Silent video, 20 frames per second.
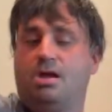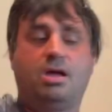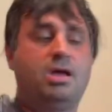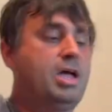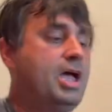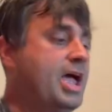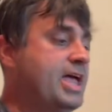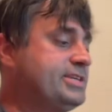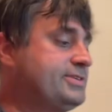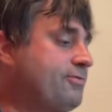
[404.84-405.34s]

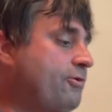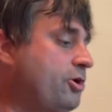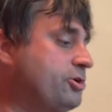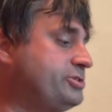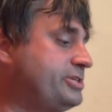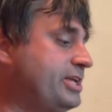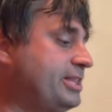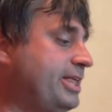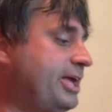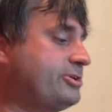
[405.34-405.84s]
As far as
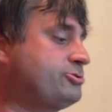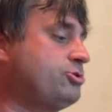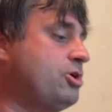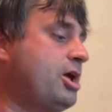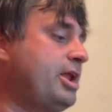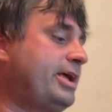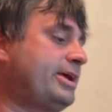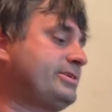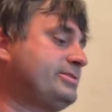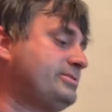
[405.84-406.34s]
the
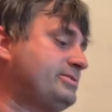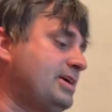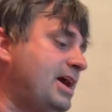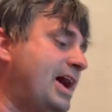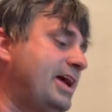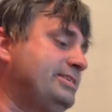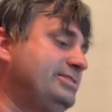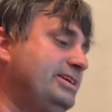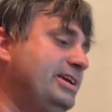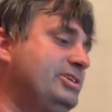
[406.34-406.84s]
electronics, I
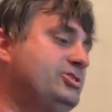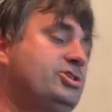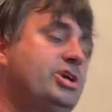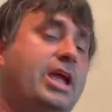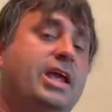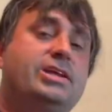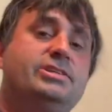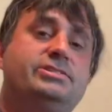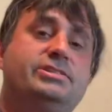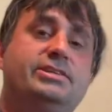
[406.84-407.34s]
did
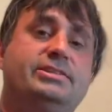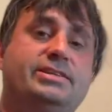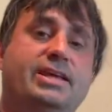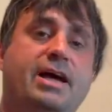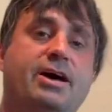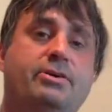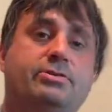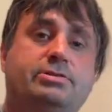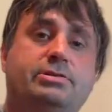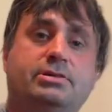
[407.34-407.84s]
change these
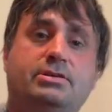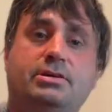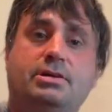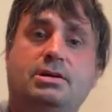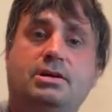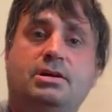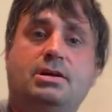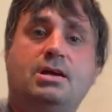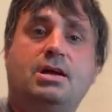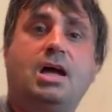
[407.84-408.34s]
out.
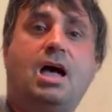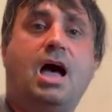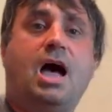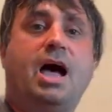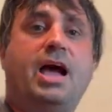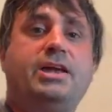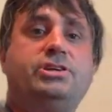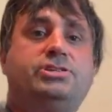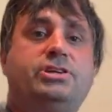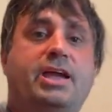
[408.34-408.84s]

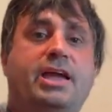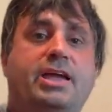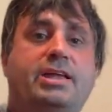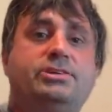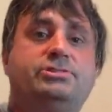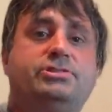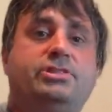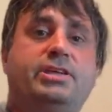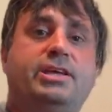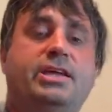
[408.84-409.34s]
I
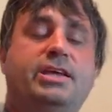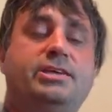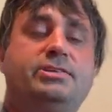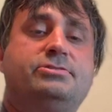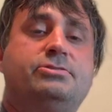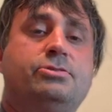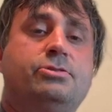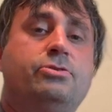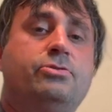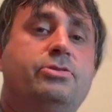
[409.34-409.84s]
changed these
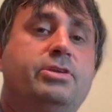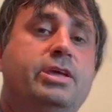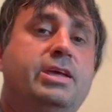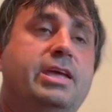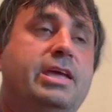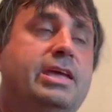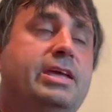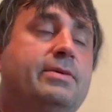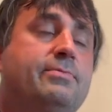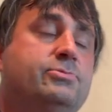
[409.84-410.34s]
to the
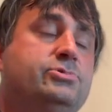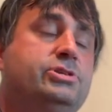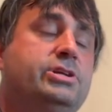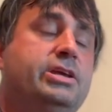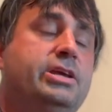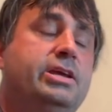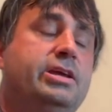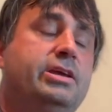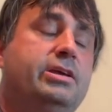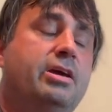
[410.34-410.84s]

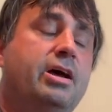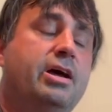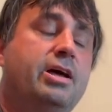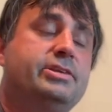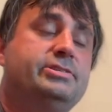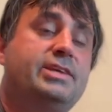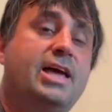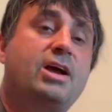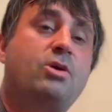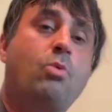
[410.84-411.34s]
EMG
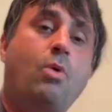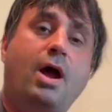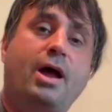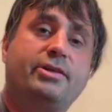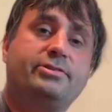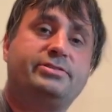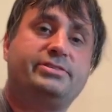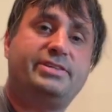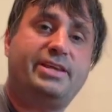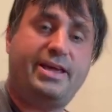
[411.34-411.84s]
Zakk
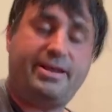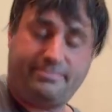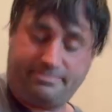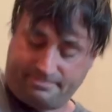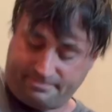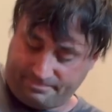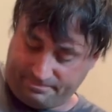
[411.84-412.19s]
Wylde set.